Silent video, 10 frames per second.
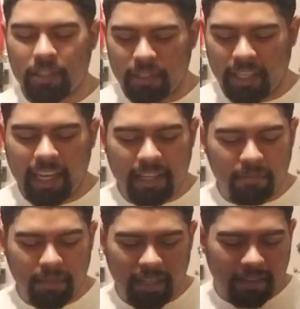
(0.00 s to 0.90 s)
are
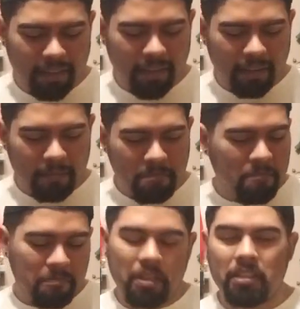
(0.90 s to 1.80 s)
dead, but
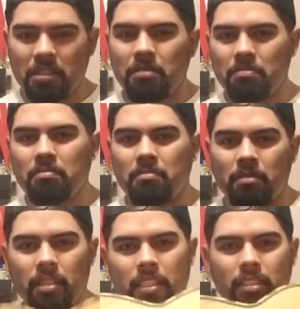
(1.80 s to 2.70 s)
this
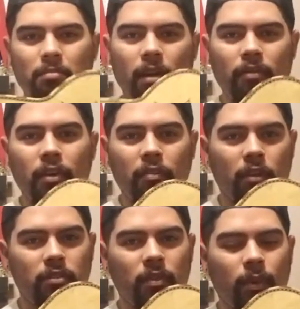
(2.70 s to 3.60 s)
is my very
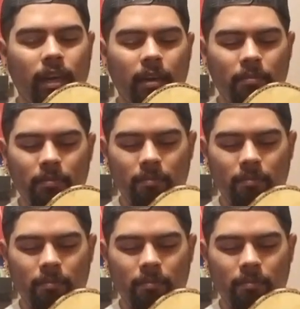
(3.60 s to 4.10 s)
first vihuela.